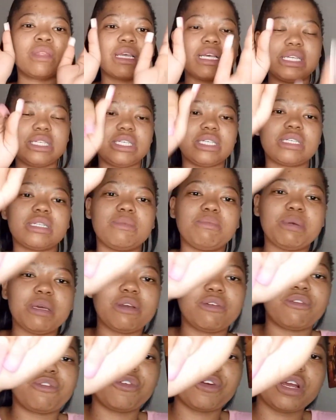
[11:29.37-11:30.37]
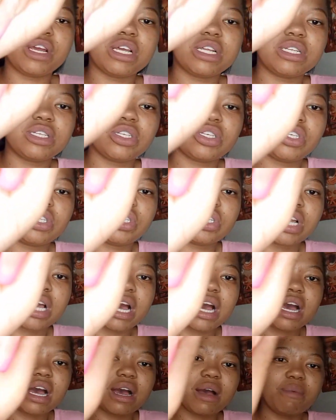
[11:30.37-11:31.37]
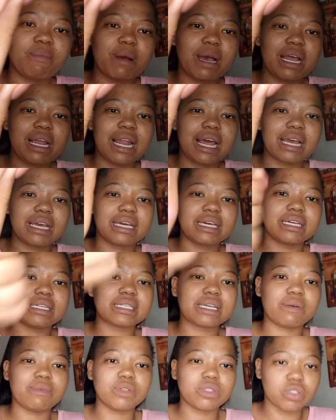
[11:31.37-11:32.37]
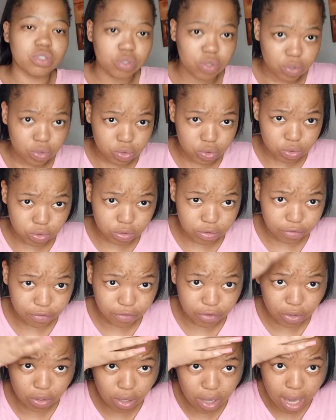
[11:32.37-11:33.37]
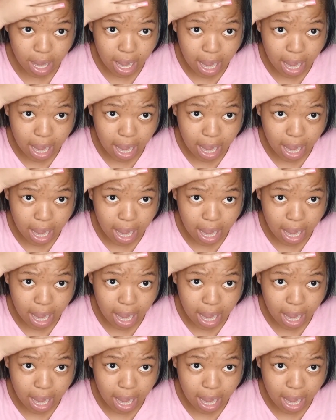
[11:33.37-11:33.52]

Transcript: It's just a pink fringe. I like it. I wanted to go do a refill.